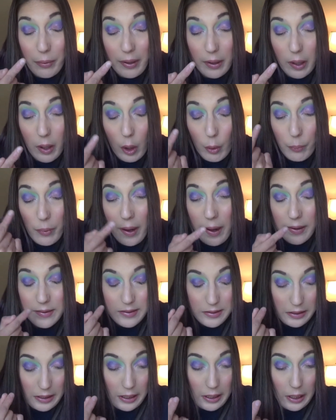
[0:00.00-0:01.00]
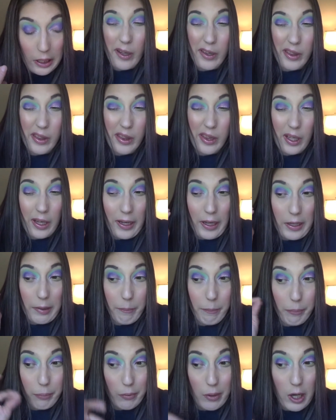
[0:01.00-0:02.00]
opacity with a
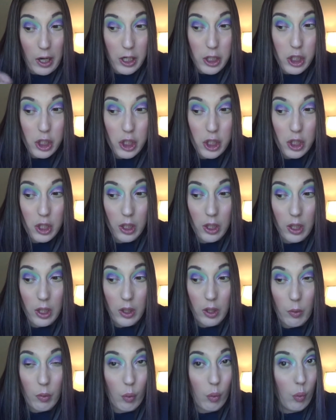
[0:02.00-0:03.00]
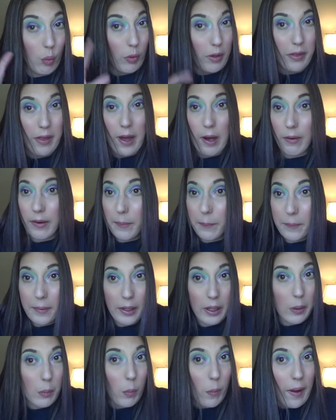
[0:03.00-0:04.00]
brush without it
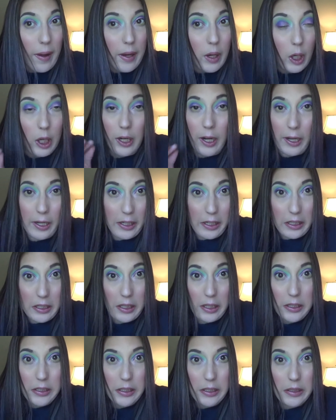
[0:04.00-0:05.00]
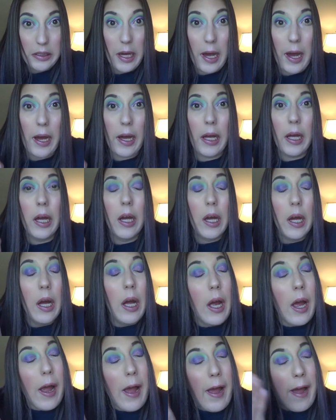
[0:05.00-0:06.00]
being wet or anything like that,
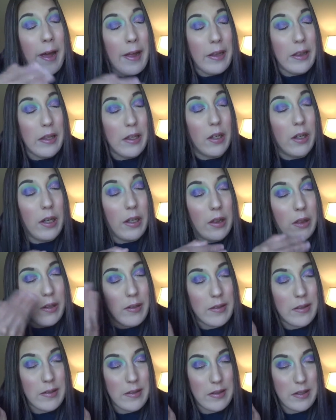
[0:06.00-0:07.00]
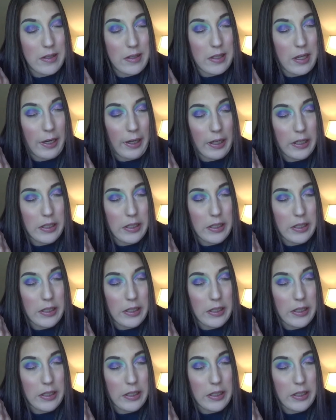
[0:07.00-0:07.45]
and this is the second